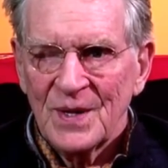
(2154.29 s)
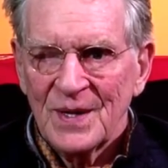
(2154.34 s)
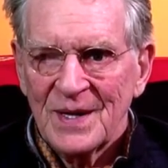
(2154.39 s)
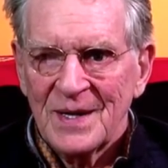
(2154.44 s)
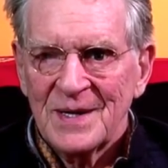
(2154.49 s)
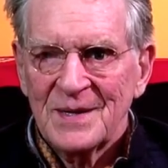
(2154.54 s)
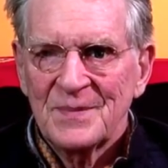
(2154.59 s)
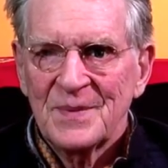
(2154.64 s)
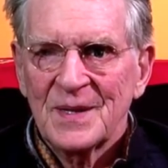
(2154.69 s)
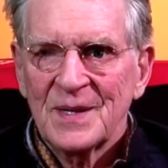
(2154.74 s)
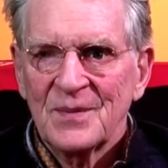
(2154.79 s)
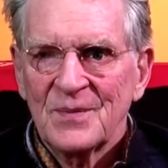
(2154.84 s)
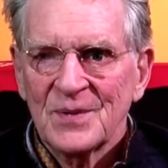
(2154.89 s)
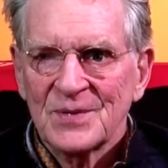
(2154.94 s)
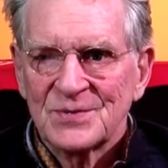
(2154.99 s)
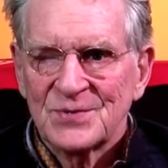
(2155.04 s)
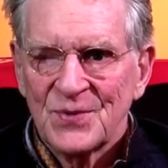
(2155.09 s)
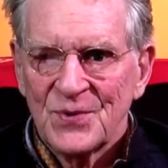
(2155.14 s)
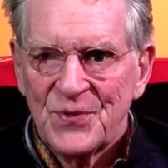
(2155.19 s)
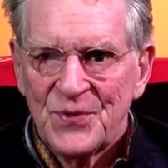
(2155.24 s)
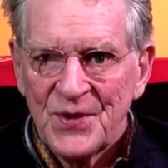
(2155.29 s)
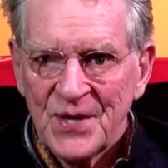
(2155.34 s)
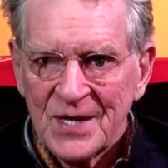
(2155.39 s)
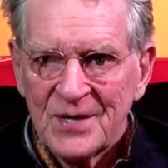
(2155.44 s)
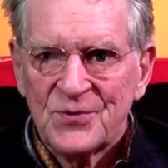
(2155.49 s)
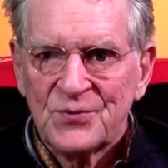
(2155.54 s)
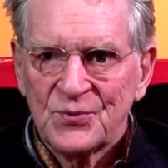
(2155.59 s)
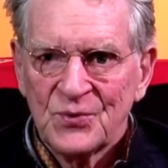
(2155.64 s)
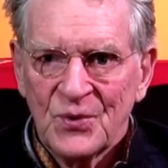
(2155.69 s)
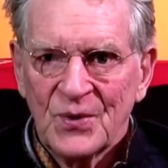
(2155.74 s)
And anybody who wants to
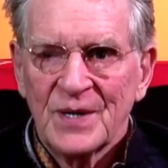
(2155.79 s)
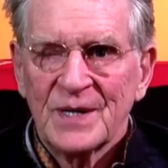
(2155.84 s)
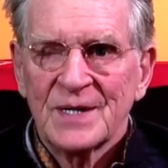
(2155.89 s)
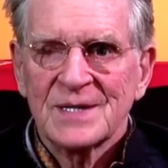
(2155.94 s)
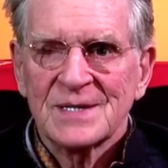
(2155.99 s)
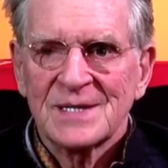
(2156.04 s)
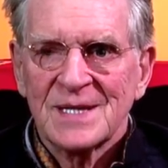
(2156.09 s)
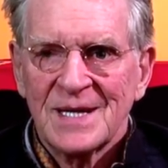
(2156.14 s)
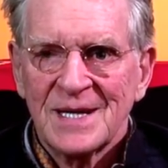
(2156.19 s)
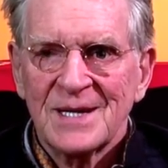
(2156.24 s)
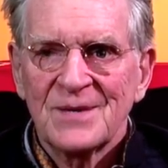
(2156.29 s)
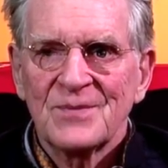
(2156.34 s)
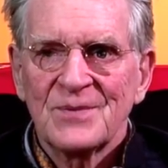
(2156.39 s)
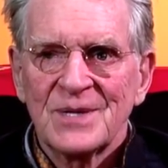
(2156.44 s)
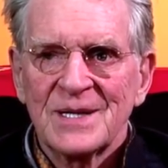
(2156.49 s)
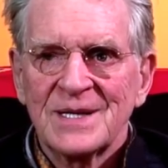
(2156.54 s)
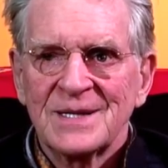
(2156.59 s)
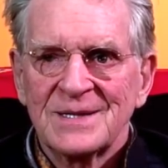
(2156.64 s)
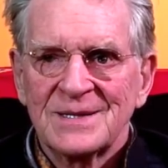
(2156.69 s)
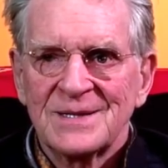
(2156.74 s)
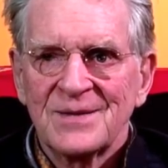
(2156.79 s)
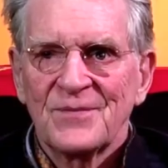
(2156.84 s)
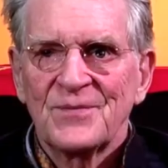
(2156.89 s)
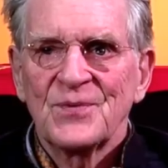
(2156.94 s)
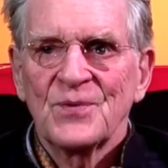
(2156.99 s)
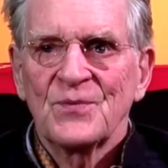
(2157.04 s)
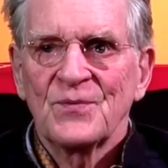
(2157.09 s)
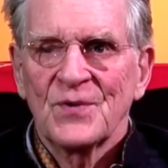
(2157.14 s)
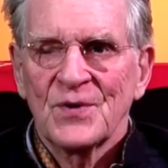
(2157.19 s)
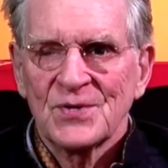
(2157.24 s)
think through it as I read a
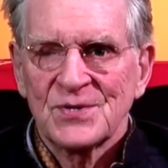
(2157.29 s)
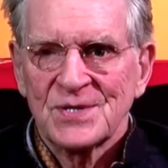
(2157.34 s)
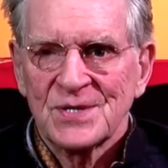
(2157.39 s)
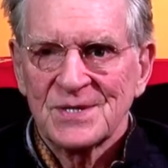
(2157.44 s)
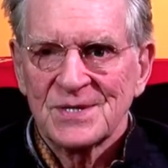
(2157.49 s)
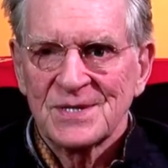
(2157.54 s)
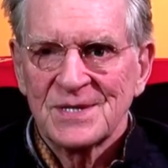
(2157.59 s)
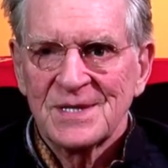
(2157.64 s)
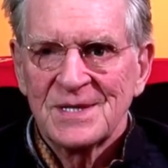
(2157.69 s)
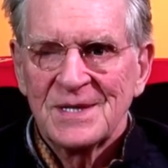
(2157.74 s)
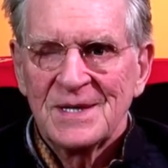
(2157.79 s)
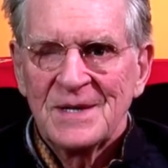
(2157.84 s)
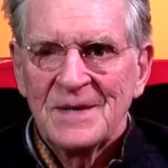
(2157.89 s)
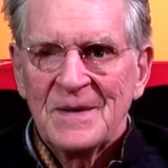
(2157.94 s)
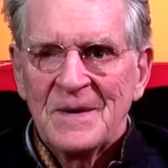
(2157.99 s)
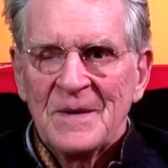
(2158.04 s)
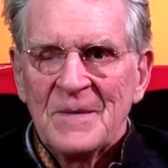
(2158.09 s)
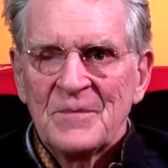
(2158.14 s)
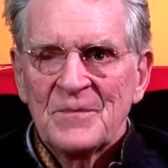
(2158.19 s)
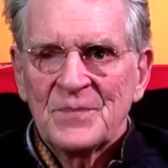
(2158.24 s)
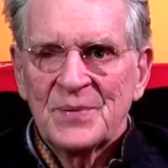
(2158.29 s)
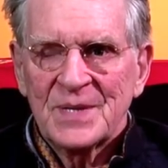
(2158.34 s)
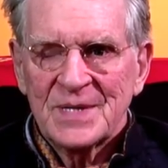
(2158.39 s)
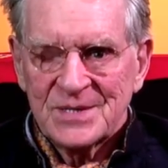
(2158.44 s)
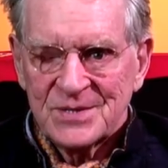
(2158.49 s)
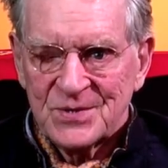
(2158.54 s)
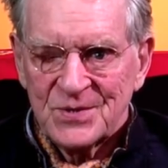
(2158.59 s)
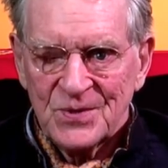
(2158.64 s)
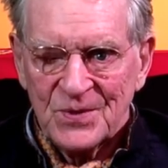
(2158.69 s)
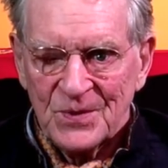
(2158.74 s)
few verses,
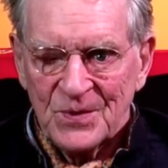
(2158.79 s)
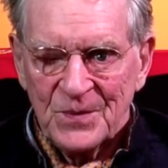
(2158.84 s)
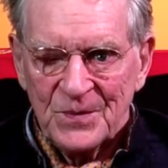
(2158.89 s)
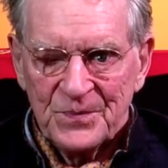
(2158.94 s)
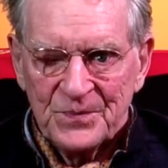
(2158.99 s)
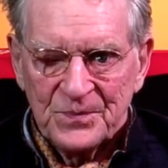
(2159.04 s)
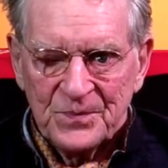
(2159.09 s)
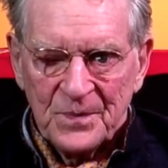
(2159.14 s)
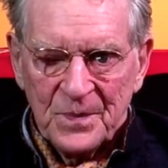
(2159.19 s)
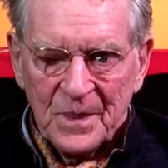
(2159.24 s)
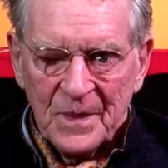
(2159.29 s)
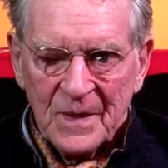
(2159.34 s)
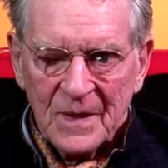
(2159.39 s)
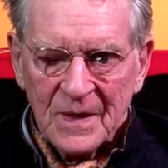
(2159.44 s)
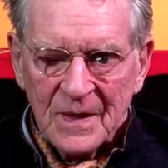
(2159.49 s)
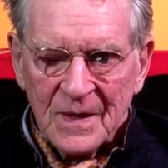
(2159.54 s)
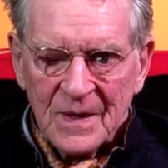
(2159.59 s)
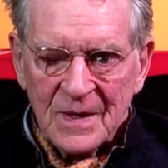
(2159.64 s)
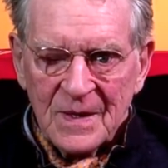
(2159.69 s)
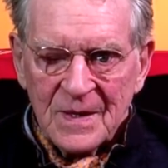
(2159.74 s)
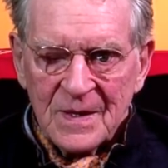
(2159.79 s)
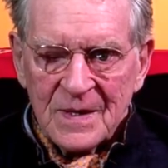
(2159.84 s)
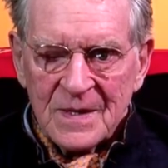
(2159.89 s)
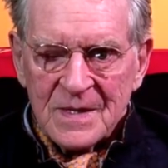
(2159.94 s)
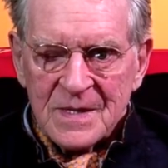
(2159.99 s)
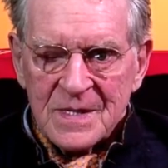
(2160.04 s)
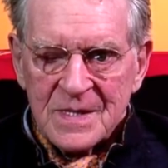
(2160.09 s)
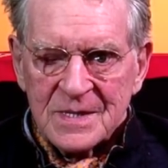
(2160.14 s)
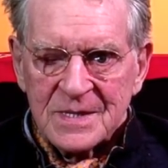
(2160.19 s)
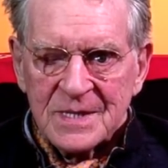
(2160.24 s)
please do.
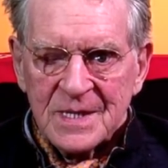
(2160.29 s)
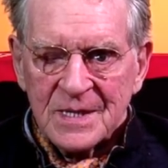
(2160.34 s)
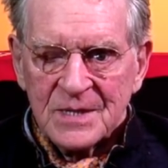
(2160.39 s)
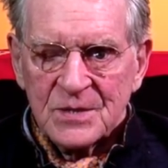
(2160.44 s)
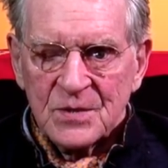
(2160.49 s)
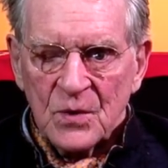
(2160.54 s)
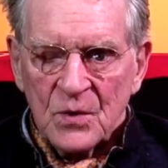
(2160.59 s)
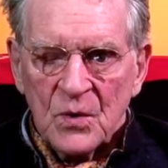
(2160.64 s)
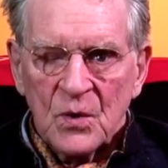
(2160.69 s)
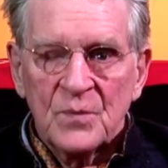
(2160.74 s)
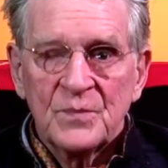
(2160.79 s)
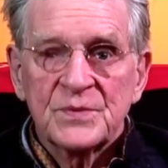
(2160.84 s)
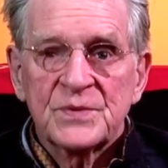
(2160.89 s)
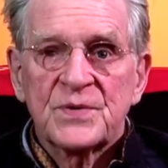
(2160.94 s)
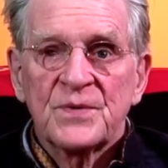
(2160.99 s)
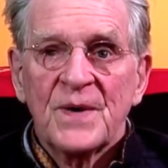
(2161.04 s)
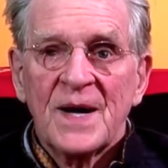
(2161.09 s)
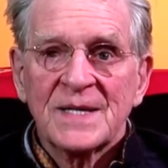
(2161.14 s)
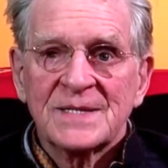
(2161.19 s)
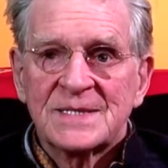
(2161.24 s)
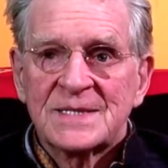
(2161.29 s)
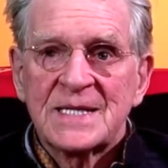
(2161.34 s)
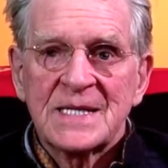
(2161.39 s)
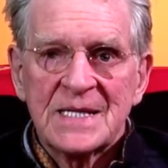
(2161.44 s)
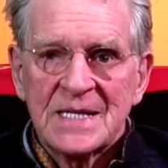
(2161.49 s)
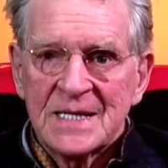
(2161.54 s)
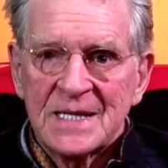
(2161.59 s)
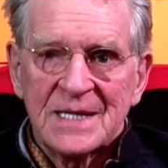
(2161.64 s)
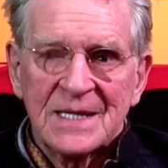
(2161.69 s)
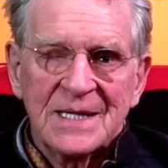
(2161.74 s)
It says, Om
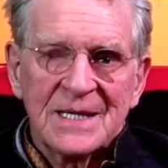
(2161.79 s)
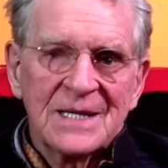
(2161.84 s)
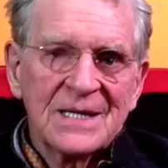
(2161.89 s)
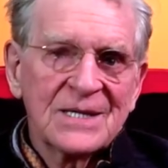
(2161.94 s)
Swasti.